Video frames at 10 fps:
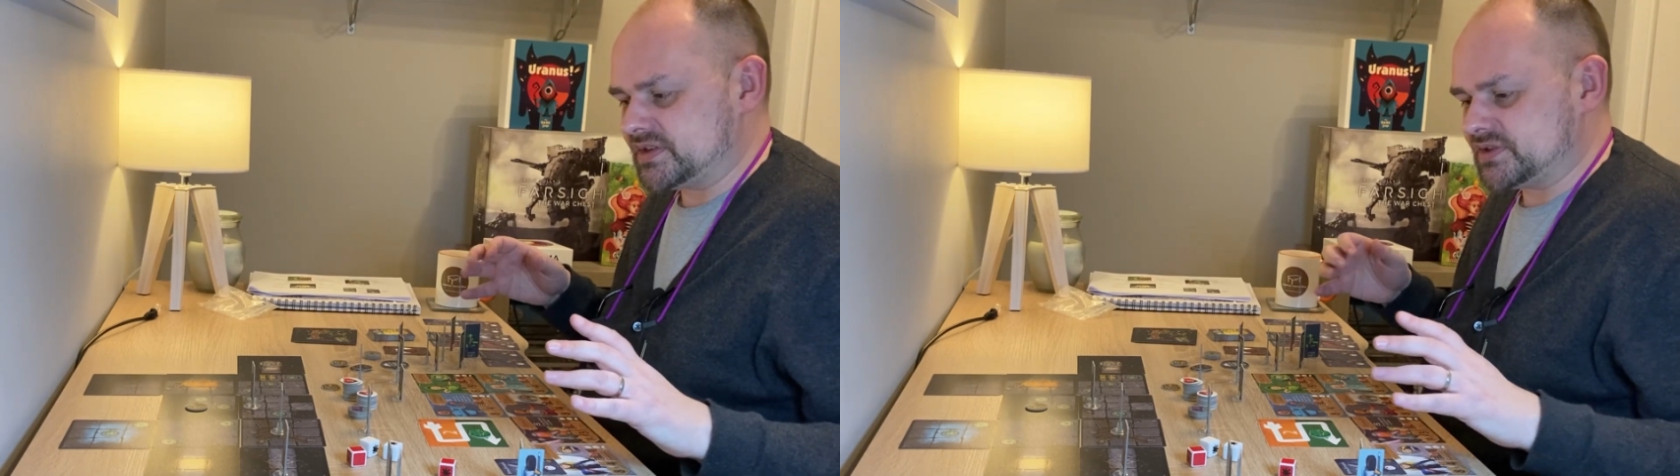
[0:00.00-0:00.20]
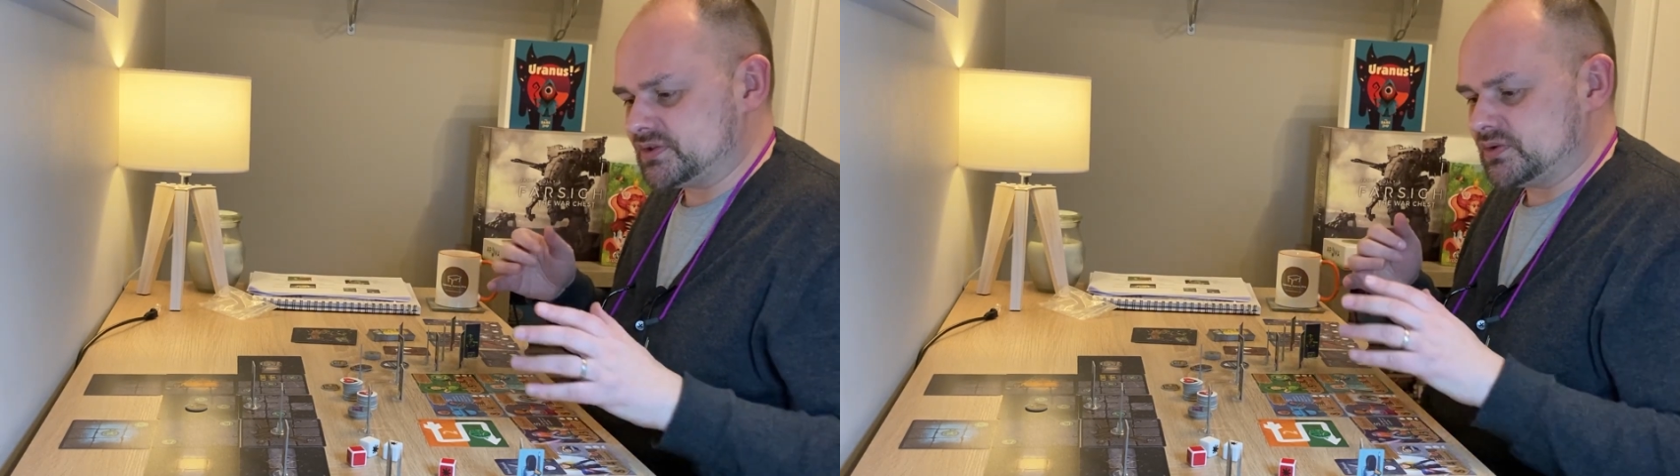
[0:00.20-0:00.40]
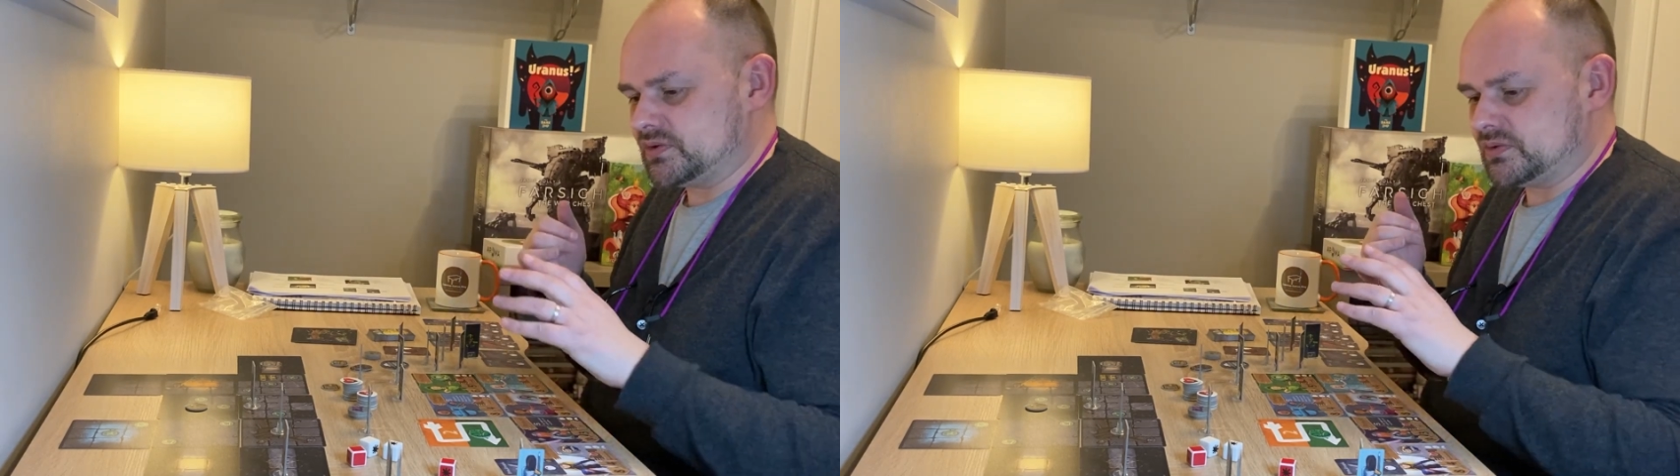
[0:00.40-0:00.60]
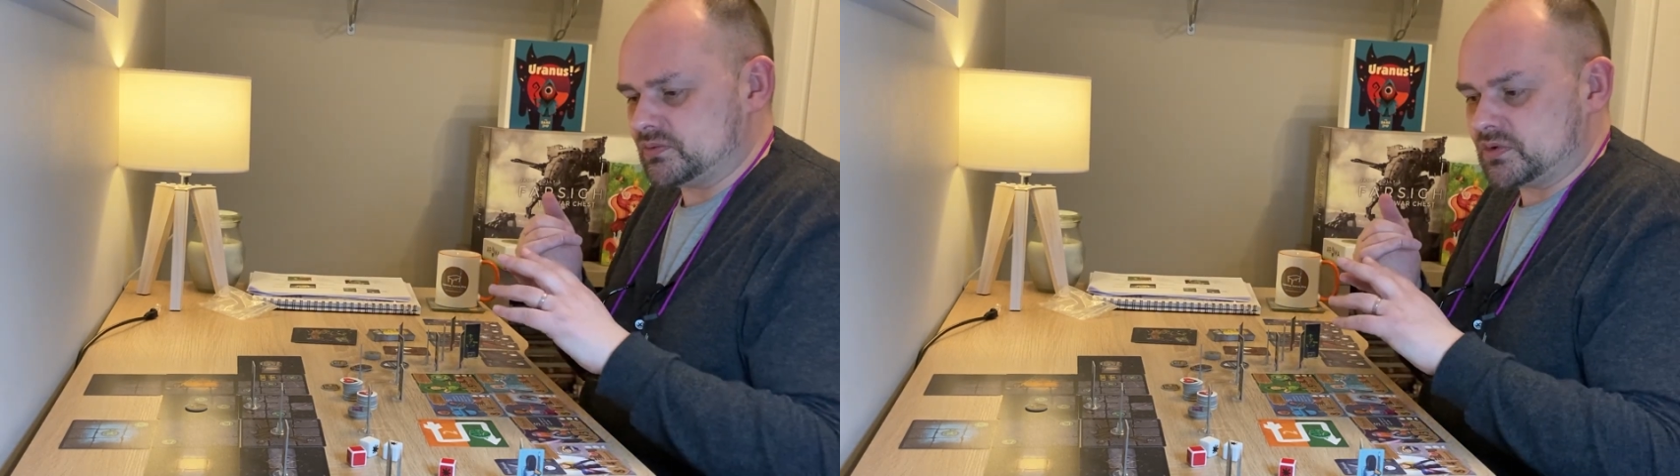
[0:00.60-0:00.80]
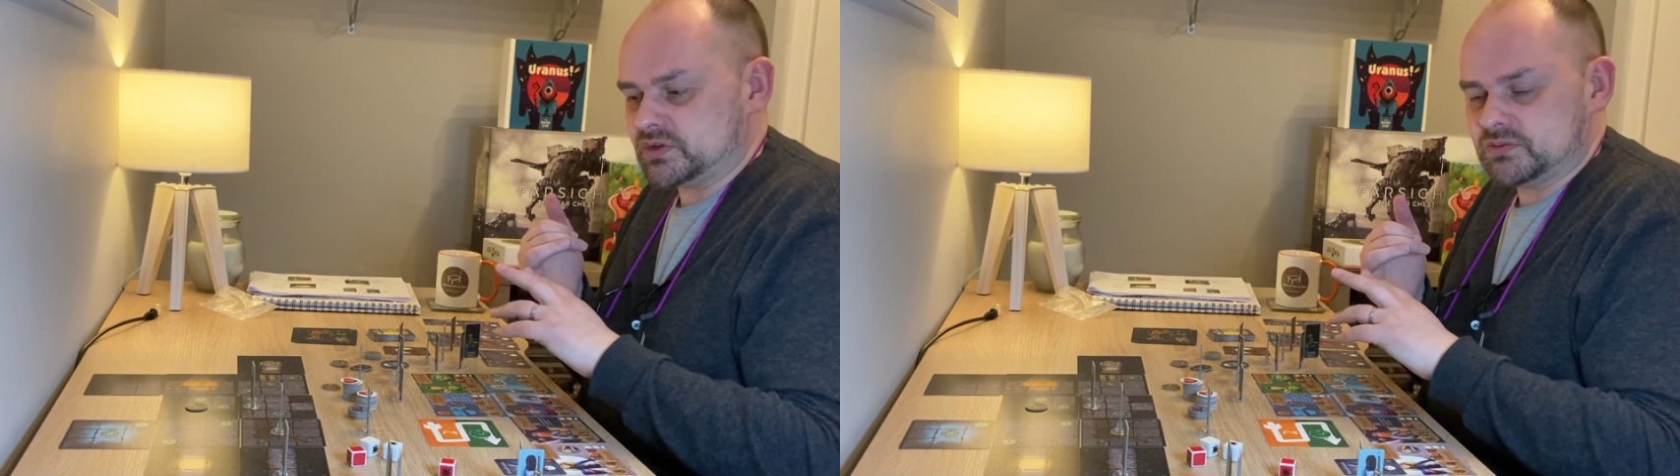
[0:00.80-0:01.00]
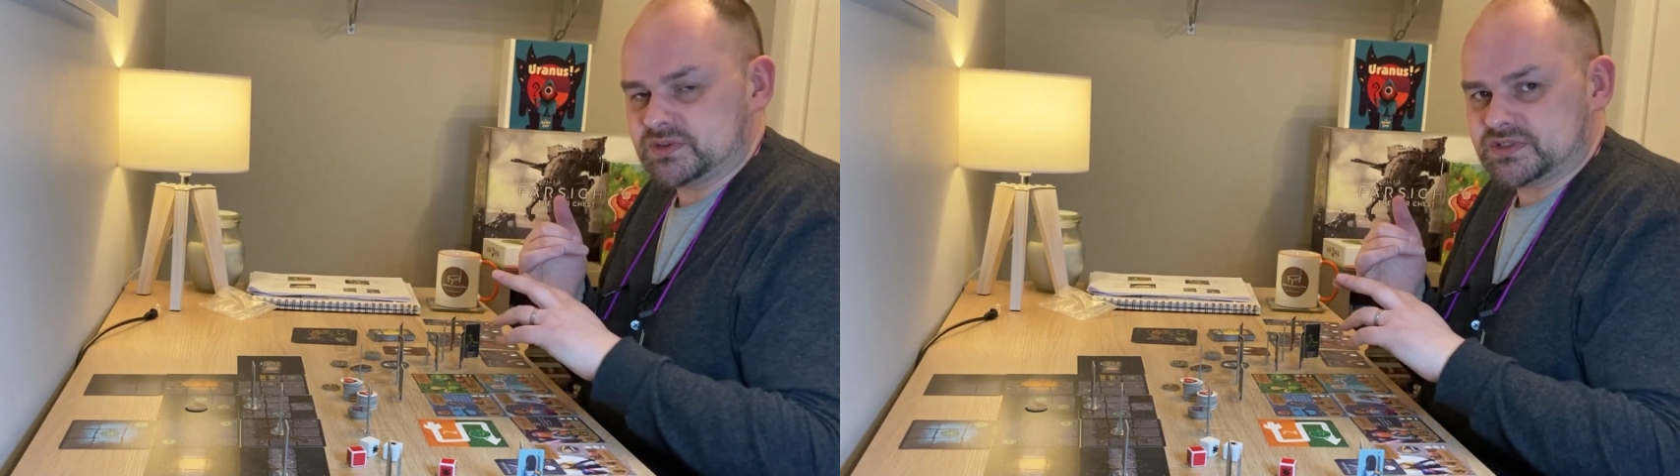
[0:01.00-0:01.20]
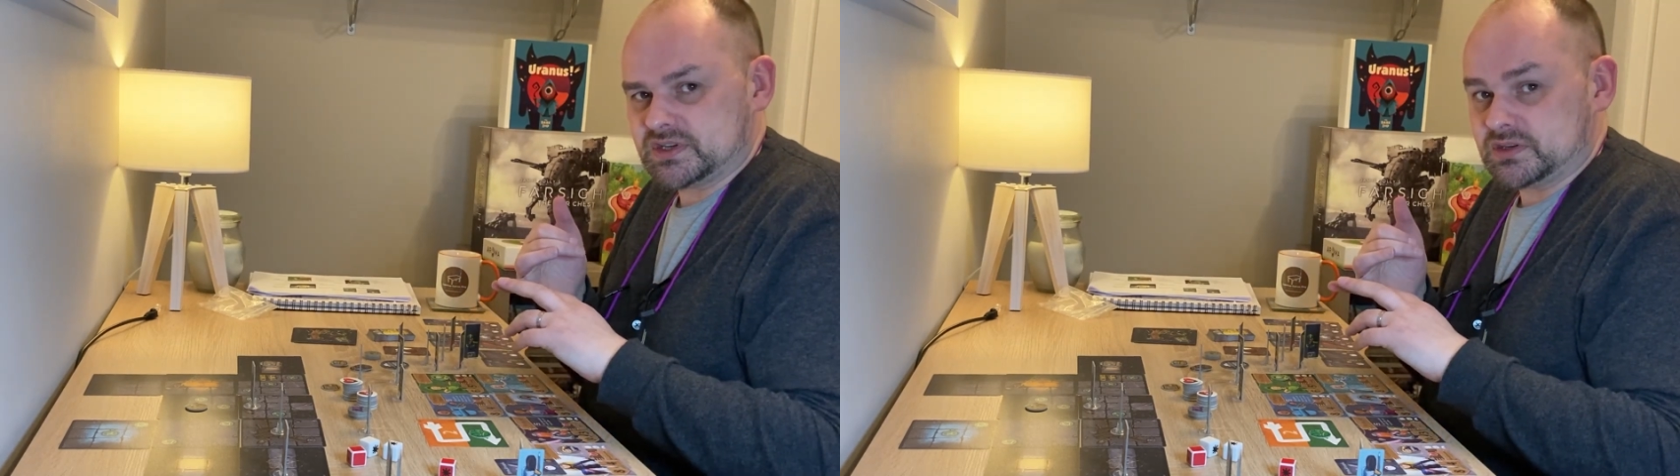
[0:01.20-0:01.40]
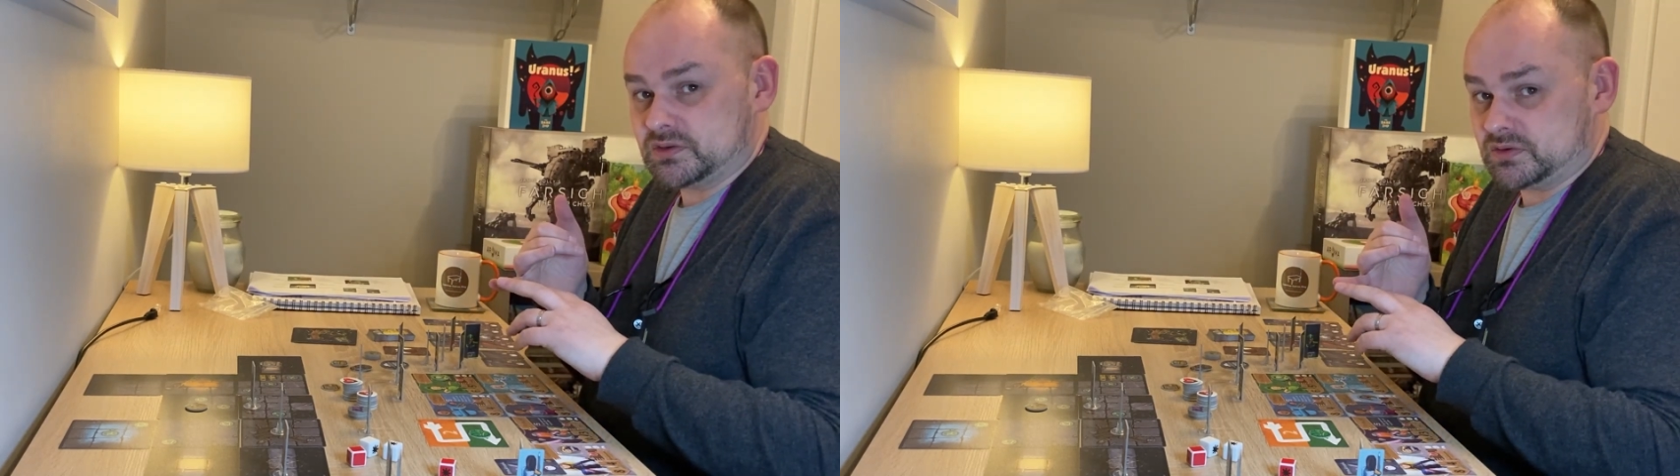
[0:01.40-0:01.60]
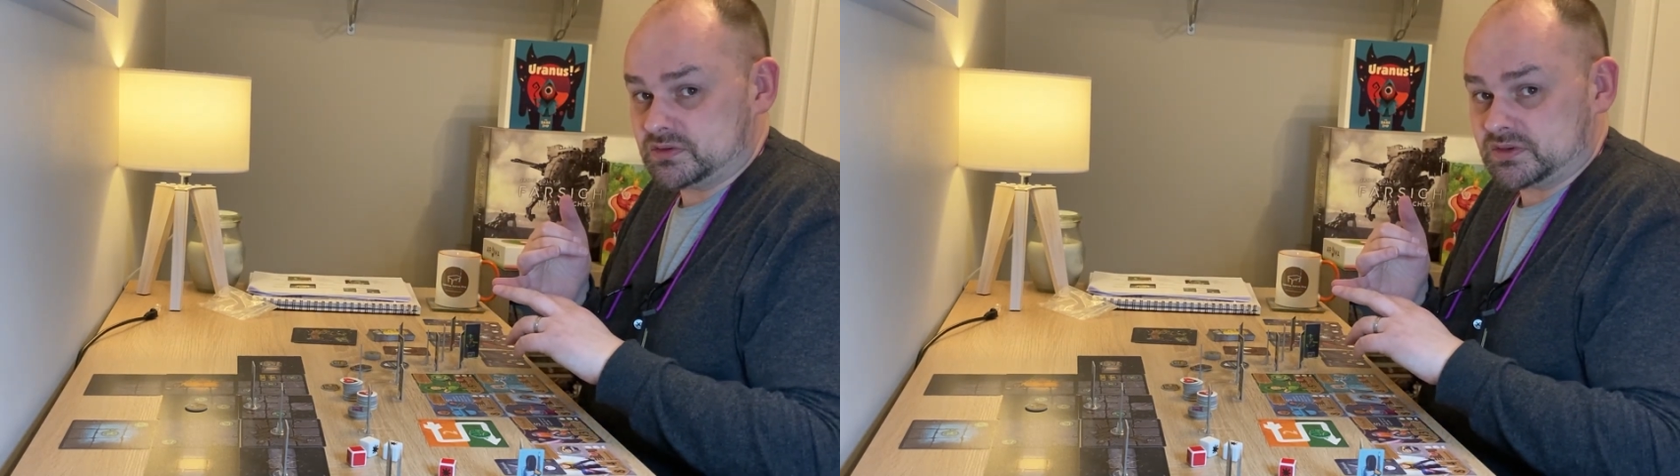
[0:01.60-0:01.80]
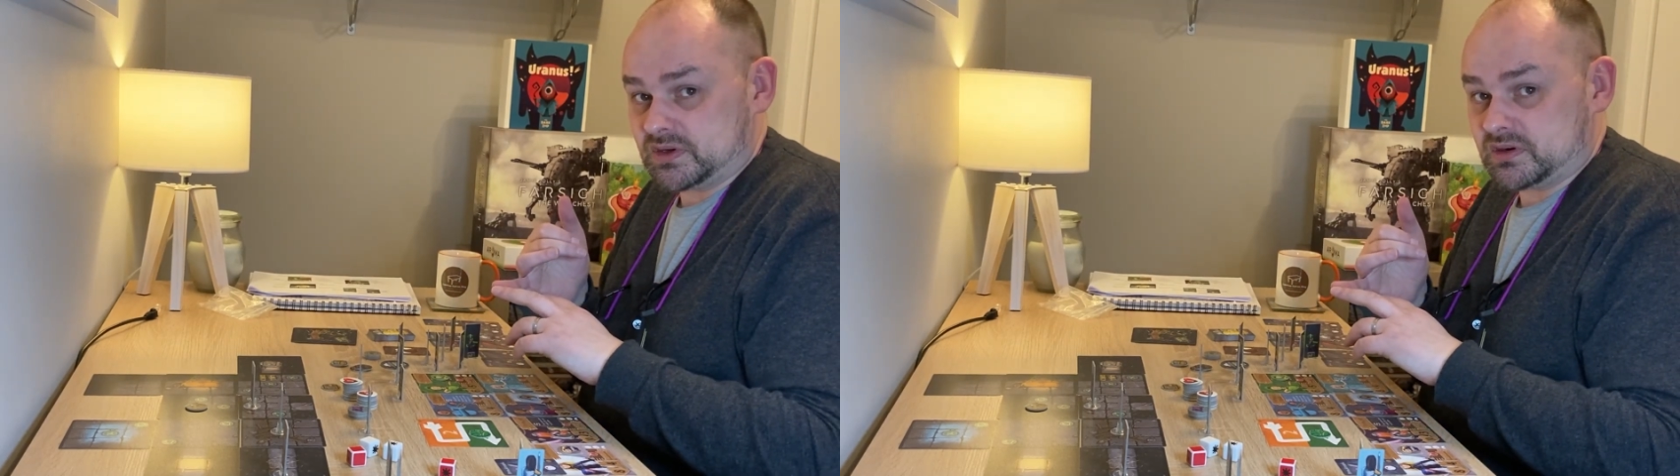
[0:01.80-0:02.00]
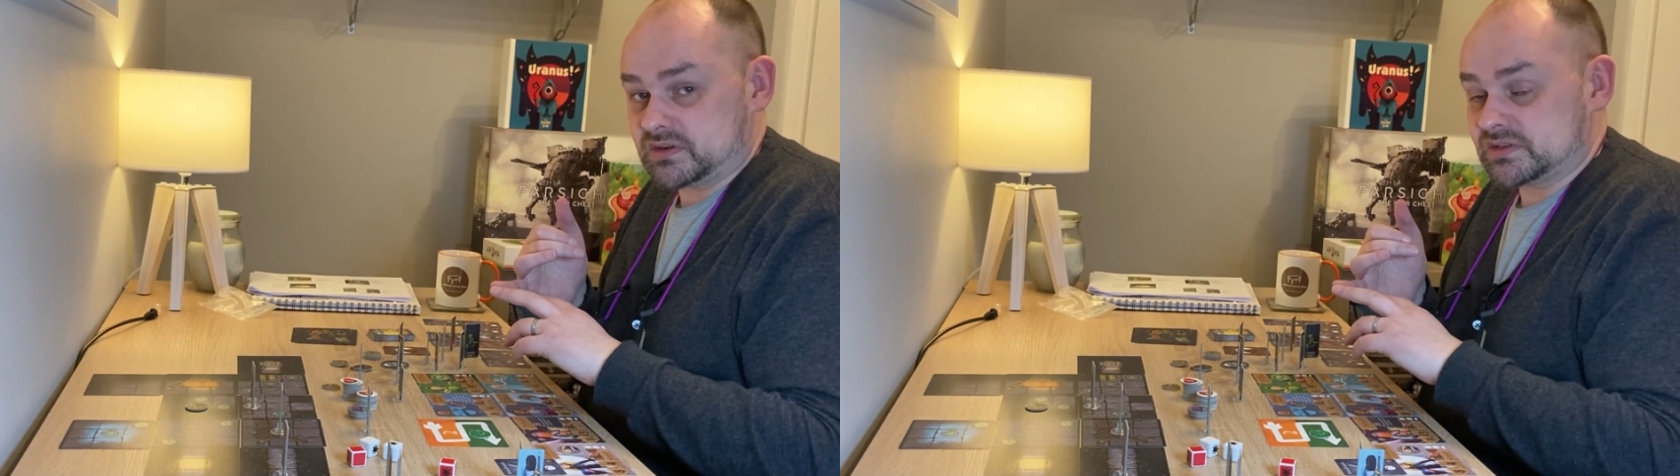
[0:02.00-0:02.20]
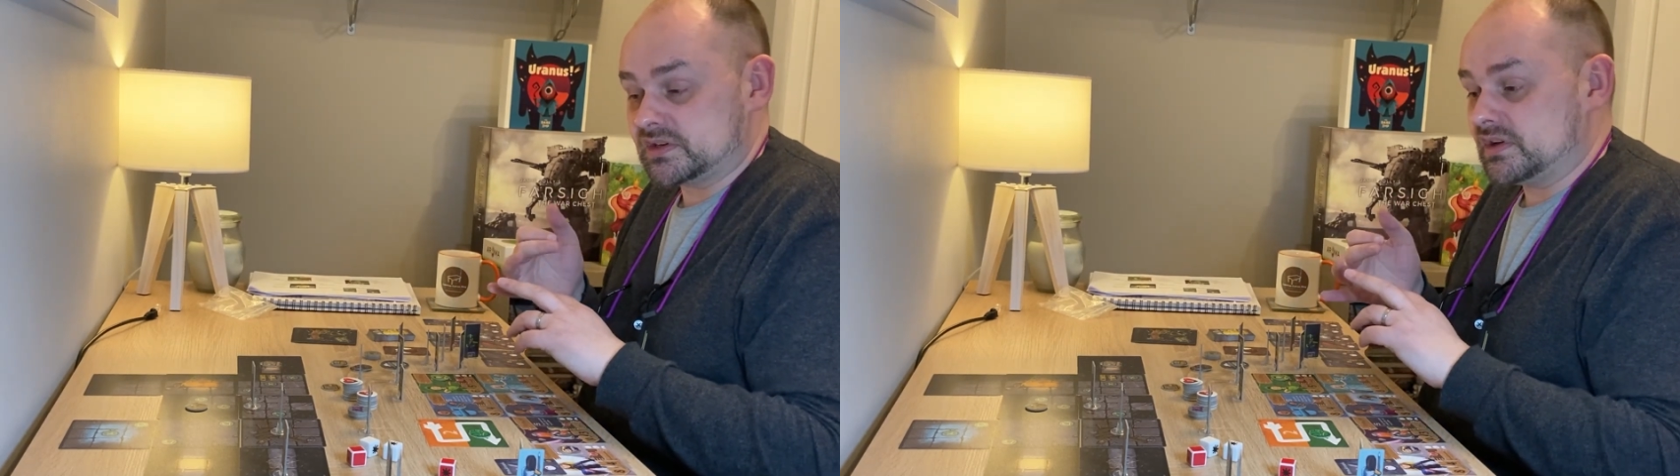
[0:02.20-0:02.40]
is not what you would say good art,